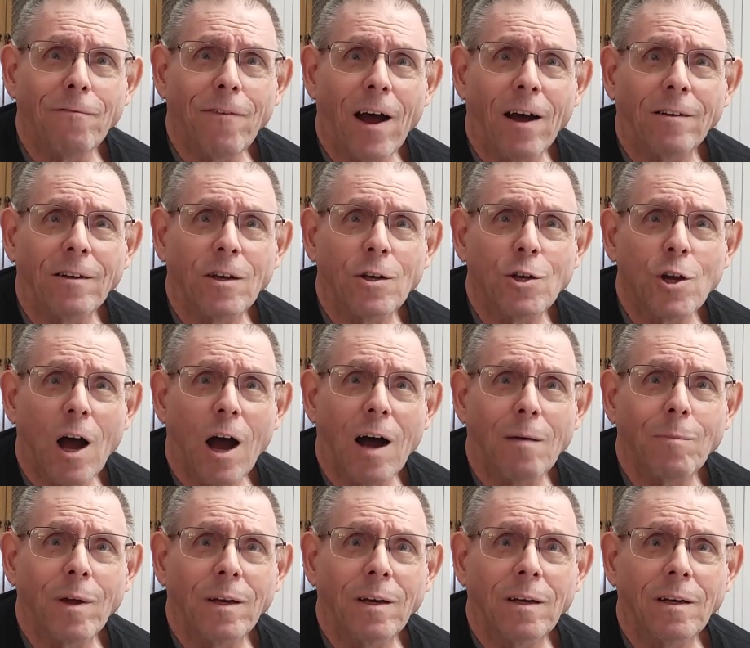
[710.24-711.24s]
and I found a
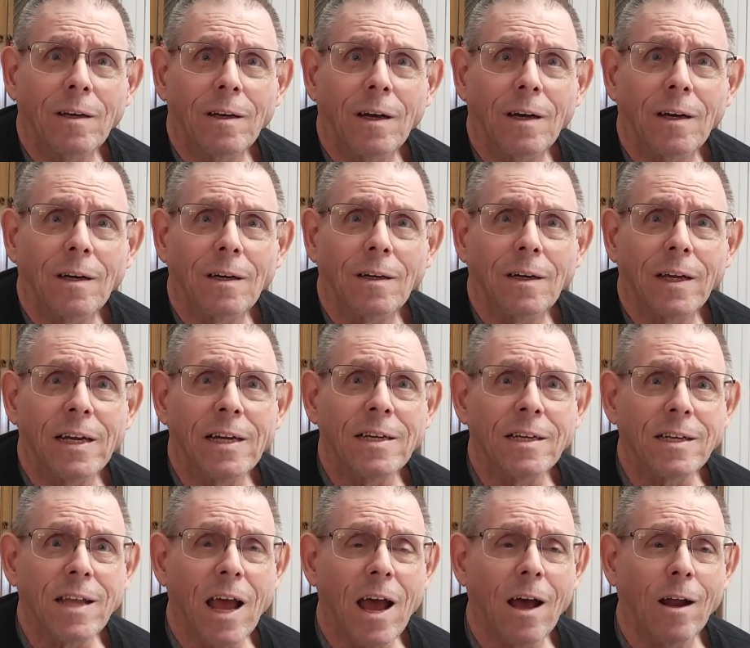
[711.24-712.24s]
job in
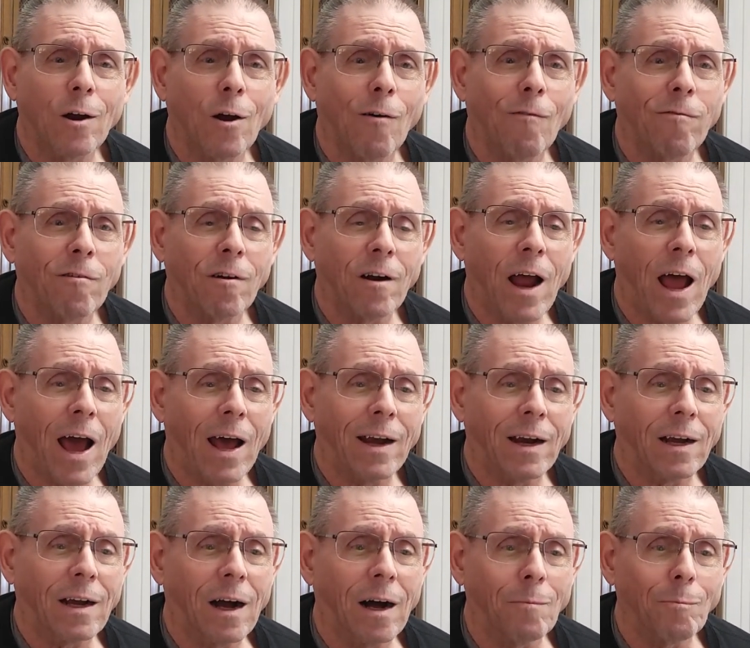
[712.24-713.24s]
East Hanover
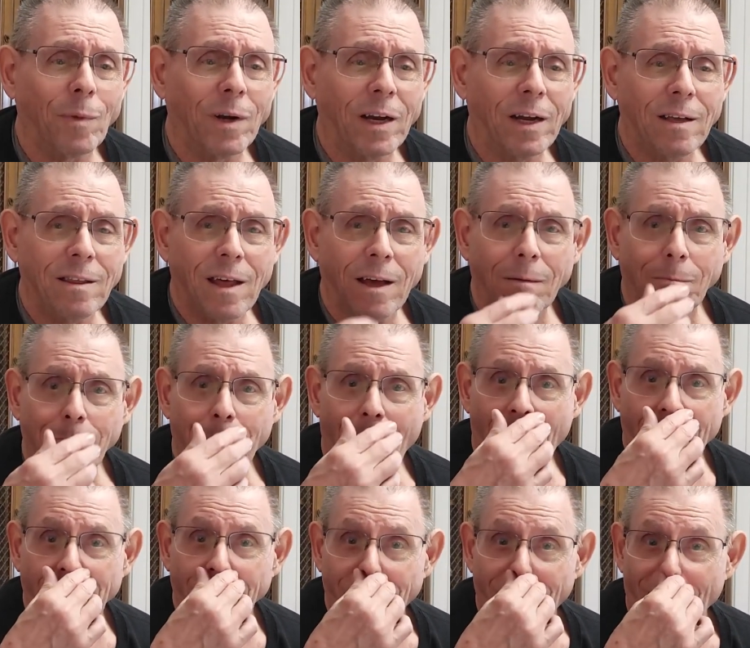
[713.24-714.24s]
at a company that
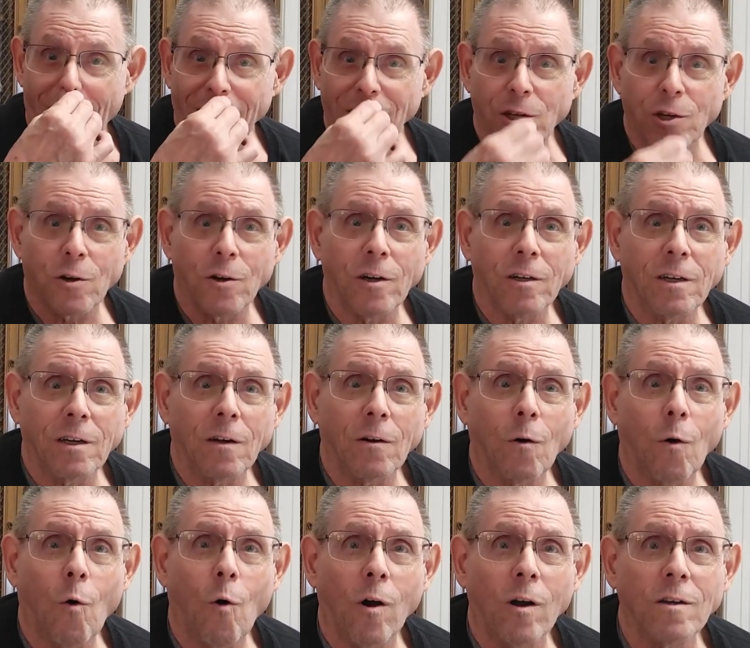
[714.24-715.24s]
manufactured
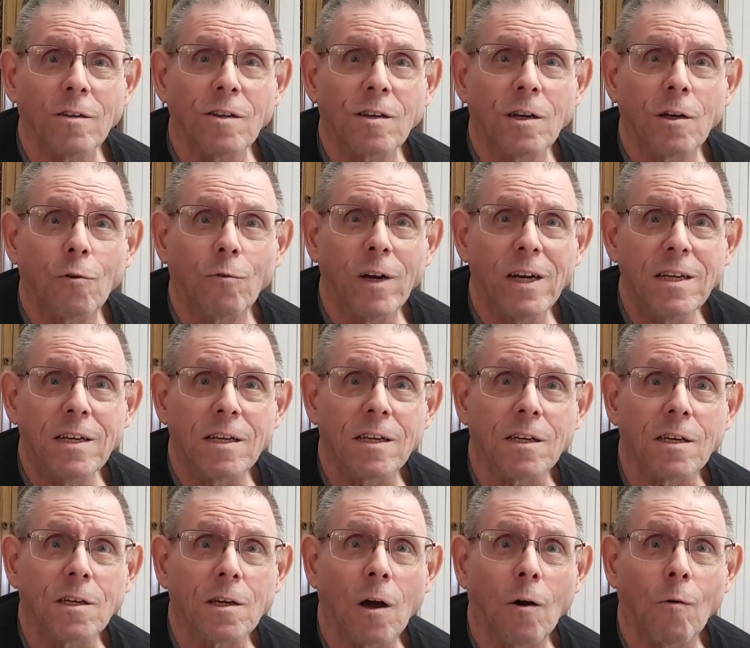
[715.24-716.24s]
oils and
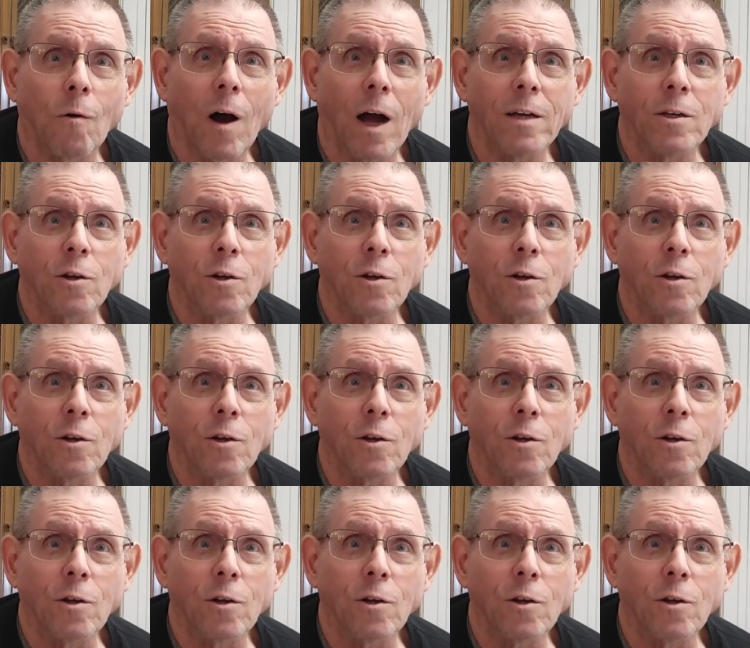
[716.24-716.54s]
greases. So